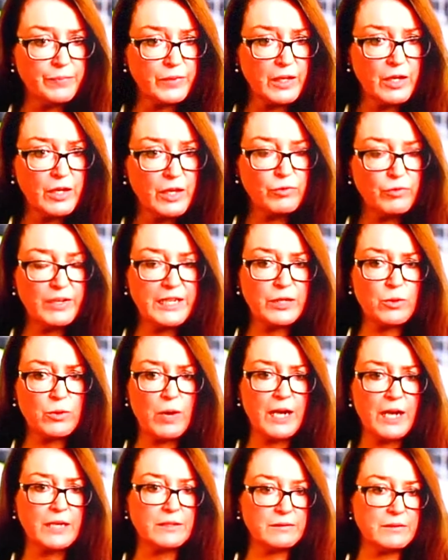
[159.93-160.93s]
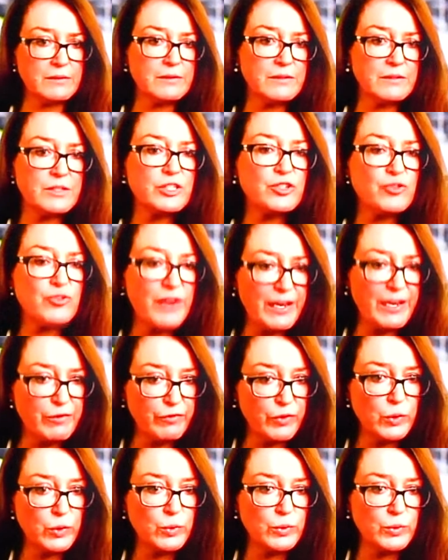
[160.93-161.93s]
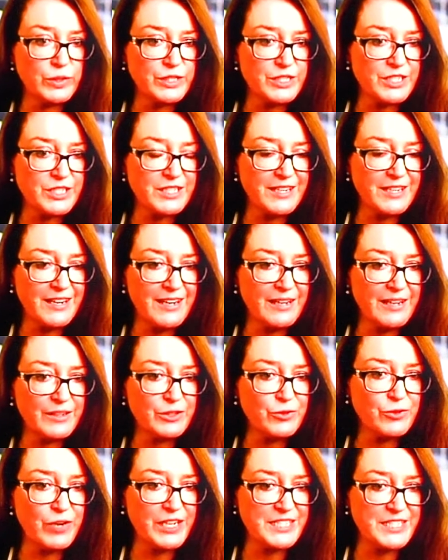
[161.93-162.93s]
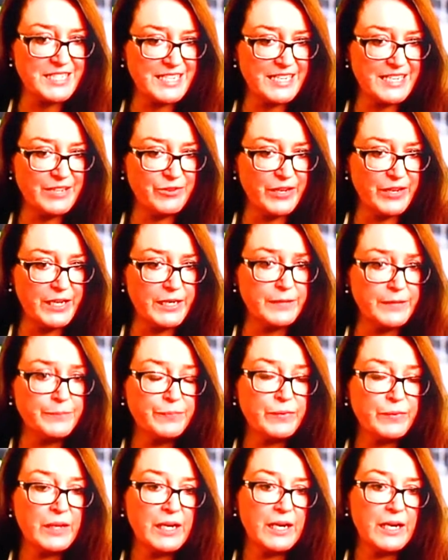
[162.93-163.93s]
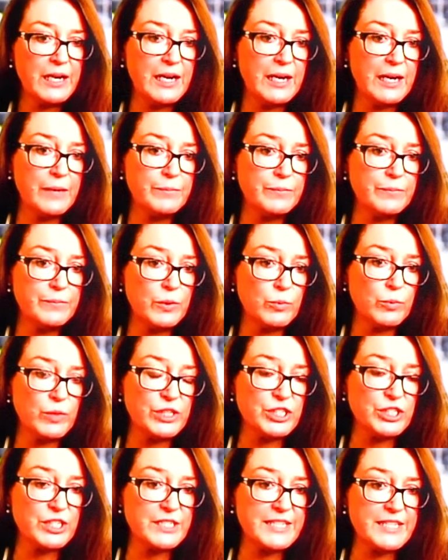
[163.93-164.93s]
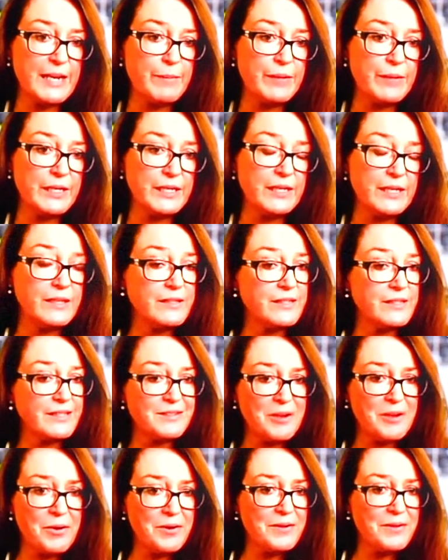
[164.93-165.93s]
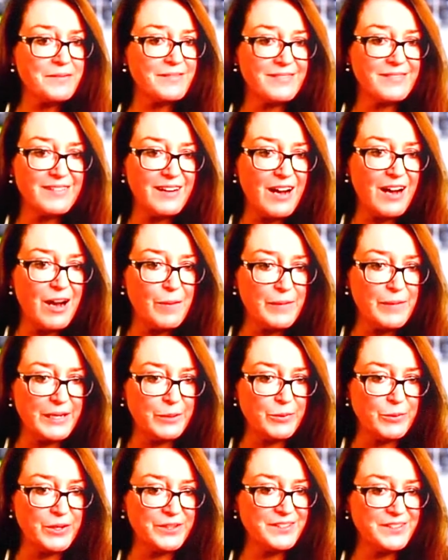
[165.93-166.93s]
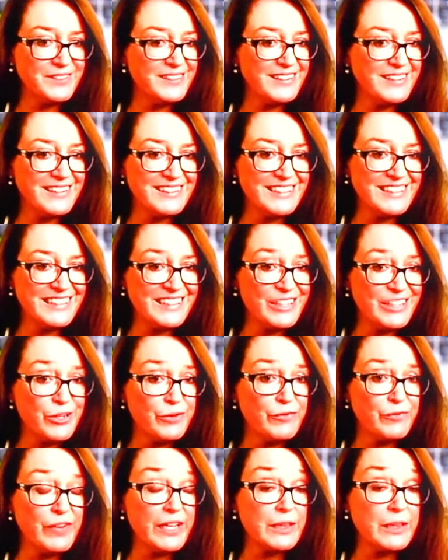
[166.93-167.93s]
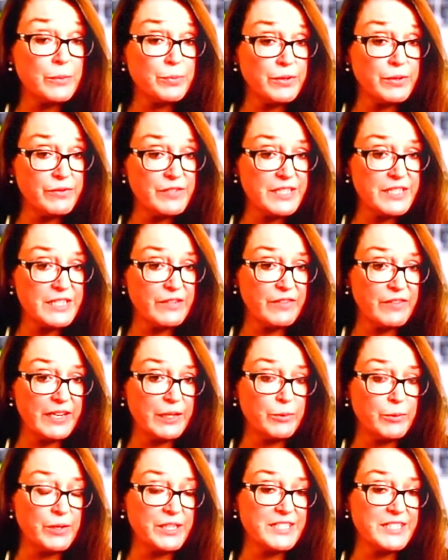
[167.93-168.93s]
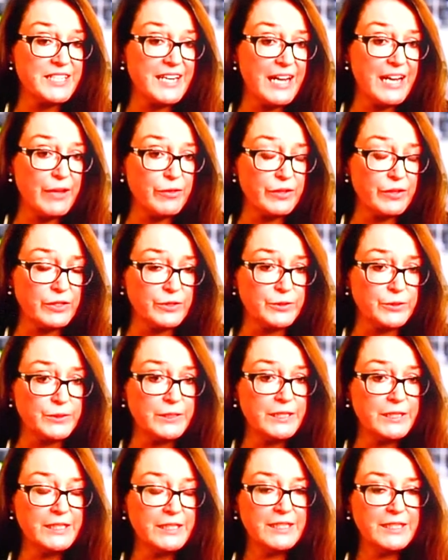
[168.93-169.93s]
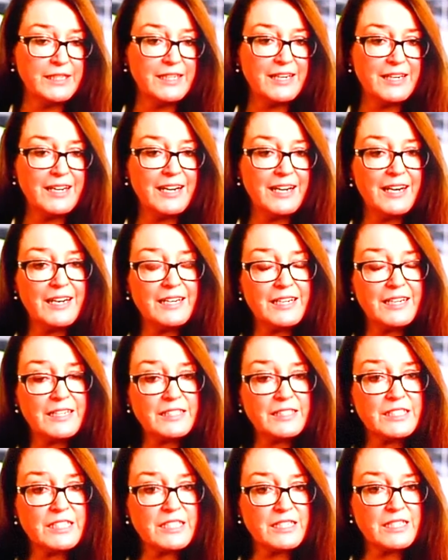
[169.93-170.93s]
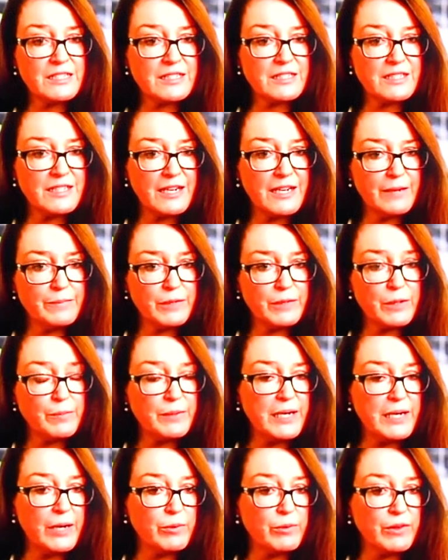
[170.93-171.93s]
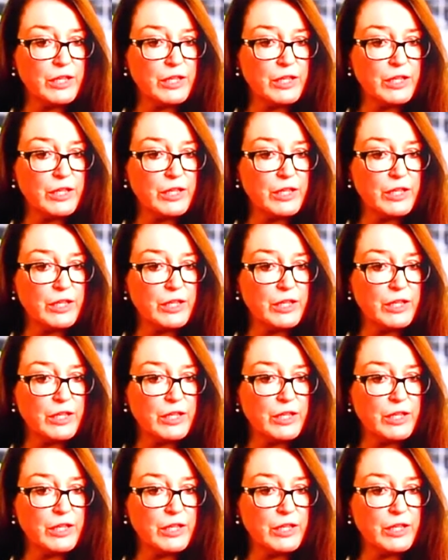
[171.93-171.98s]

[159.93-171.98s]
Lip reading: really quite straightforward criteria, which examine, is this going to harm anyone, invade the privacy of anyone, is it ethical, does it comply with the